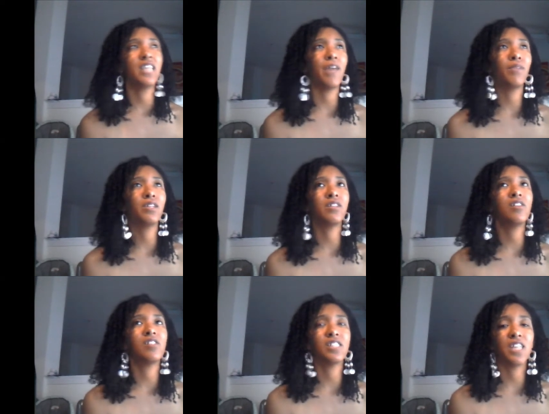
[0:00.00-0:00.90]
having a little
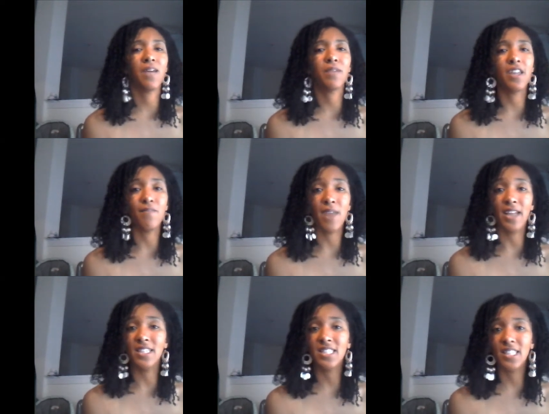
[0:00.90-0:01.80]
hard time getting
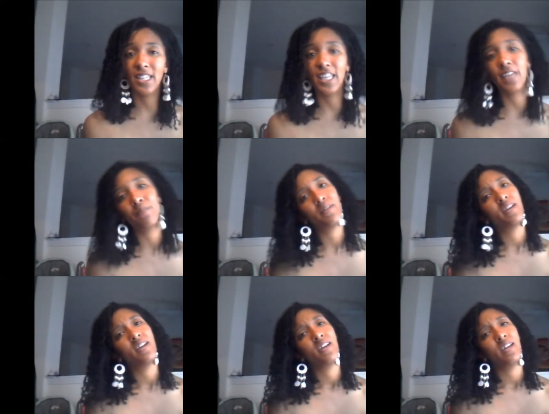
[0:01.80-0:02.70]
back to sleep.
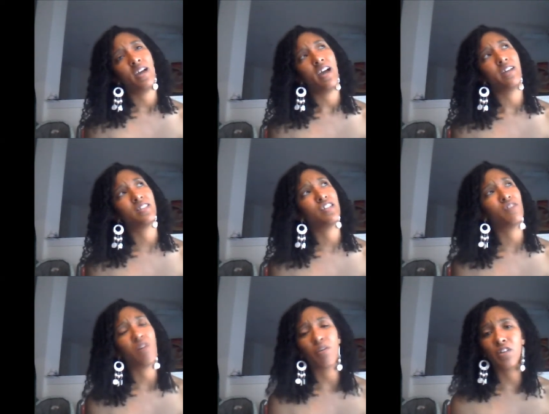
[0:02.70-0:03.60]
I still
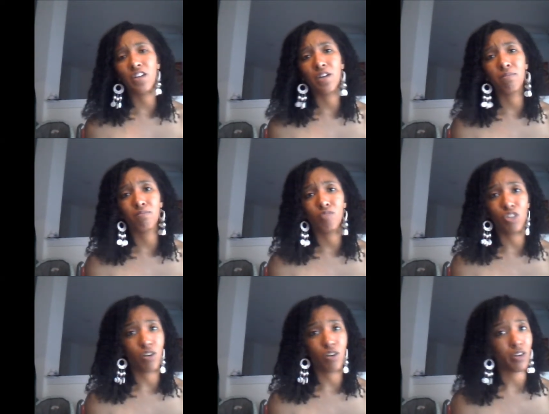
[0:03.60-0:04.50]
woke up,
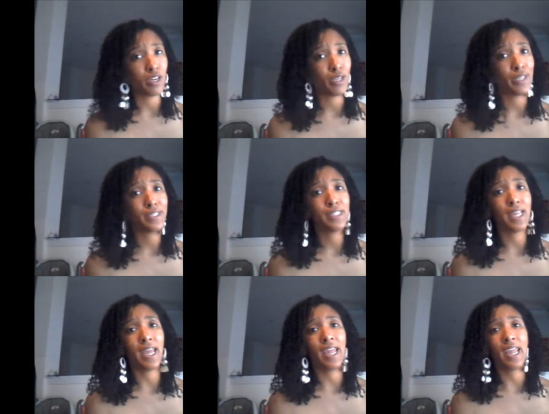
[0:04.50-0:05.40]
early
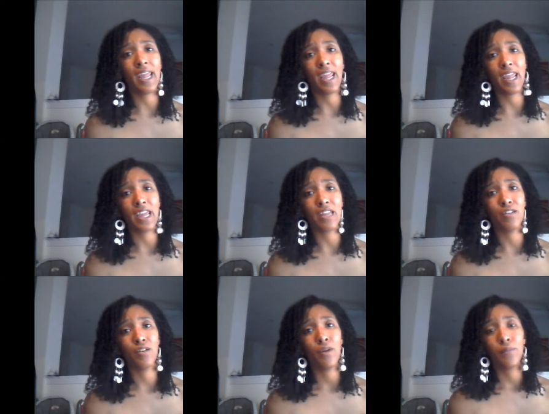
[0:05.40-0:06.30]
today and
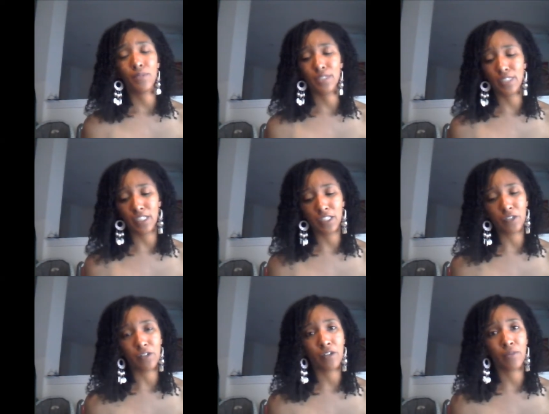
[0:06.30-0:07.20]
proceeded
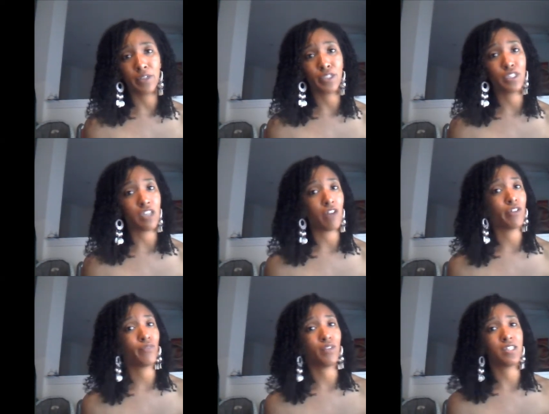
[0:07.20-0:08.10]
on with the saltwater
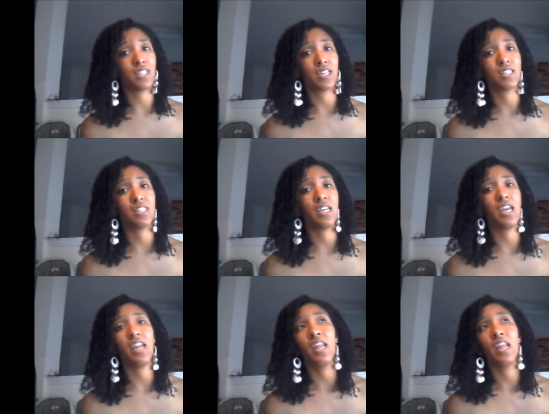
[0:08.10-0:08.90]
flush, like I said.